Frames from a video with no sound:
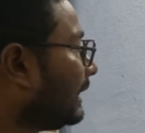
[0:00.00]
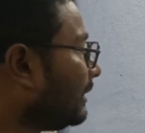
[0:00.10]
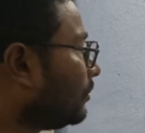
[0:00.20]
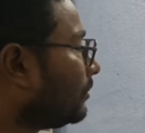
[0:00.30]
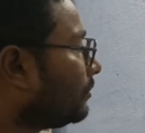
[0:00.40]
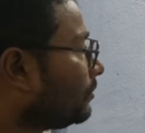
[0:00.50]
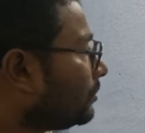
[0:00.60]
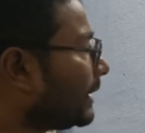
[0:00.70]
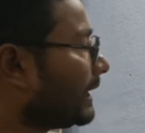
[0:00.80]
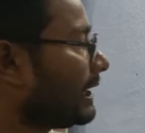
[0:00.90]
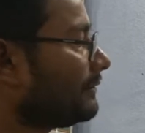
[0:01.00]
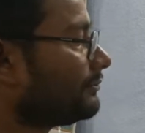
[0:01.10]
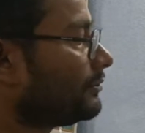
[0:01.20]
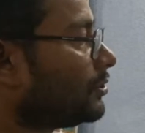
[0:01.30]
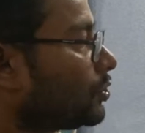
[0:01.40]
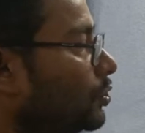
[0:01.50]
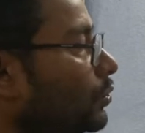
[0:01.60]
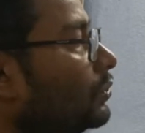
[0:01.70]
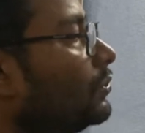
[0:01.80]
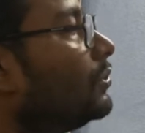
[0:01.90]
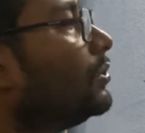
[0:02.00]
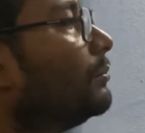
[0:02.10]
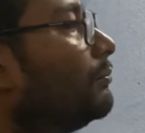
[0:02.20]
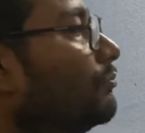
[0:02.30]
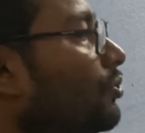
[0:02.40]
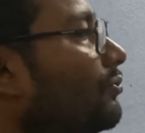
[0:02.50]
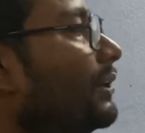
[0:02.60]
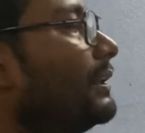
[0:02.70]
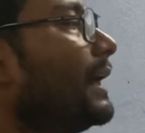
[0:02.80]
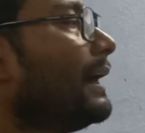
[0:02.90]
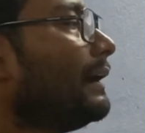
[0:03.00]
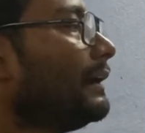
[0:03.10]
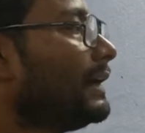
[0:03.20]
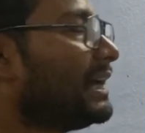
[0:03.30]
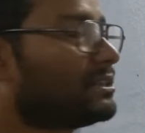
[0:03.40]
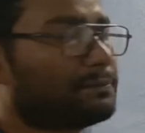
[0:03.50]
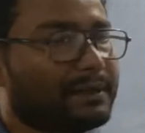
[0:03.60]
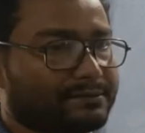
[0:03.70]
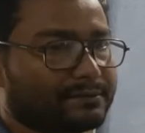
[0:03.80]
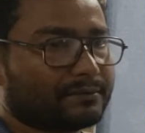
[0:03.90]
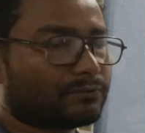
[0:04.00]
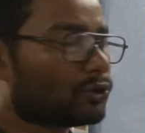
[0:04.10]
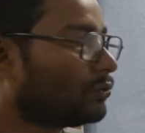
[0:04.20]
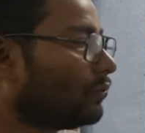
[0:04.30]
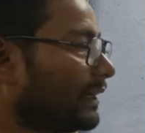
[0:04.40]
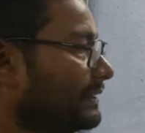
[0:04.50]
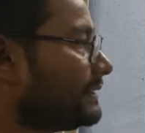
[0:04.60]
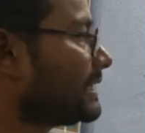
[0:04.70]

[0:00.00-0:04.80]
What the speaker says: good enough to move in the S phase. So what is